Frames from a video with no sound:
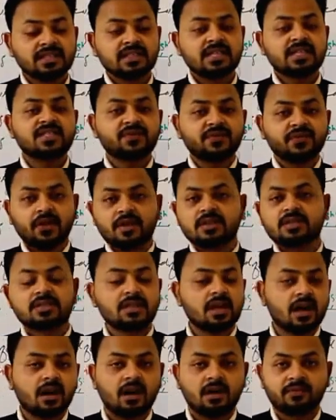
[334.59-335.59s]
is first
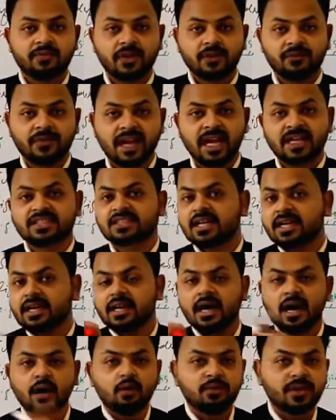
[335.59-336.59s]
law of
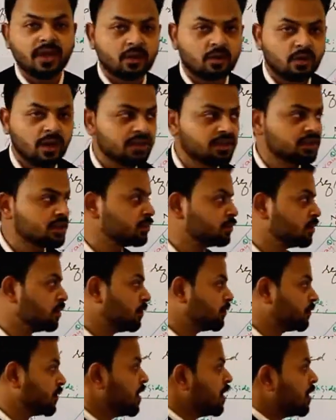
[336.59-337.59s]
reflection. Now we are going to
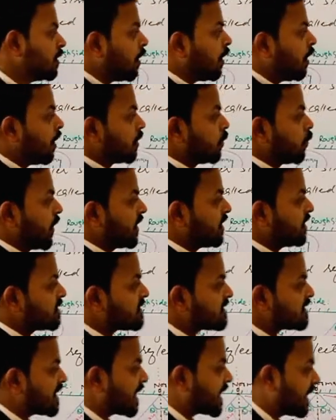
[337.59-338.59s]
move on
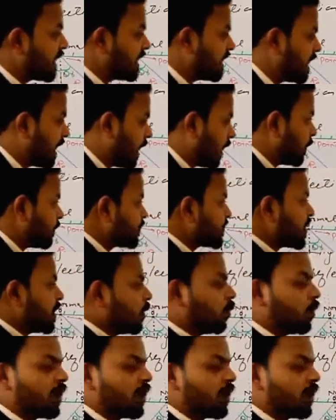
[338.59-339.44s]
with second law.